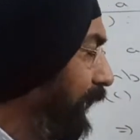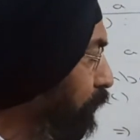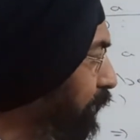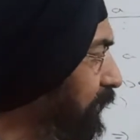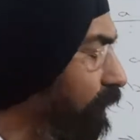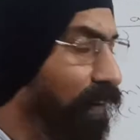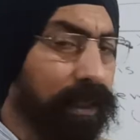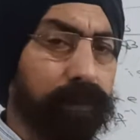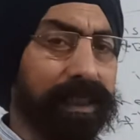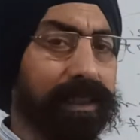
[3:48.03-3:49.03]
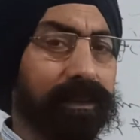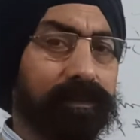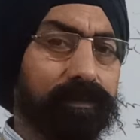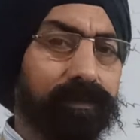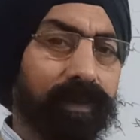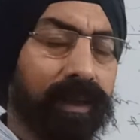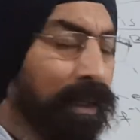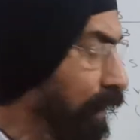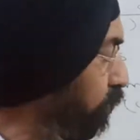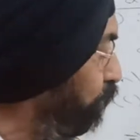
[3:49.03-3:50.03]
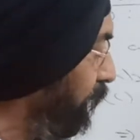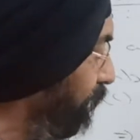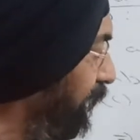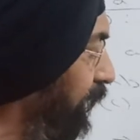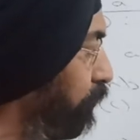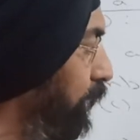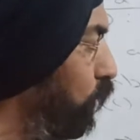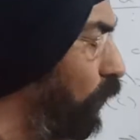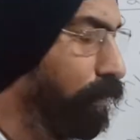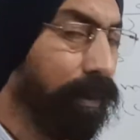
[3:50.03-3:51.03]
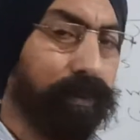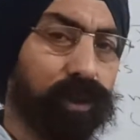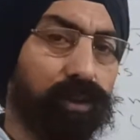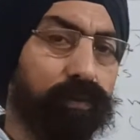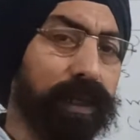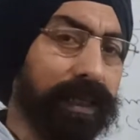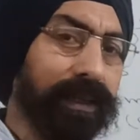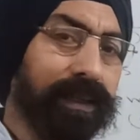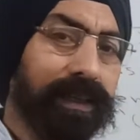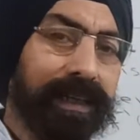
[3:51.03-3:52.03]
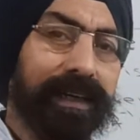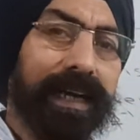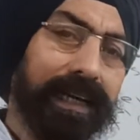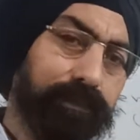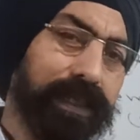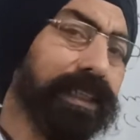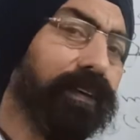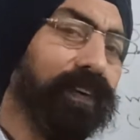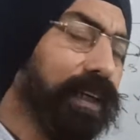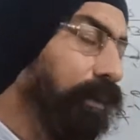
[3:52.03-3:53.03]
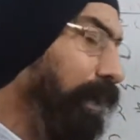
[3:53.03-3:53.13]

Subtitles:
and B is the filter base. If B1 and B2 are members of B and B is a filter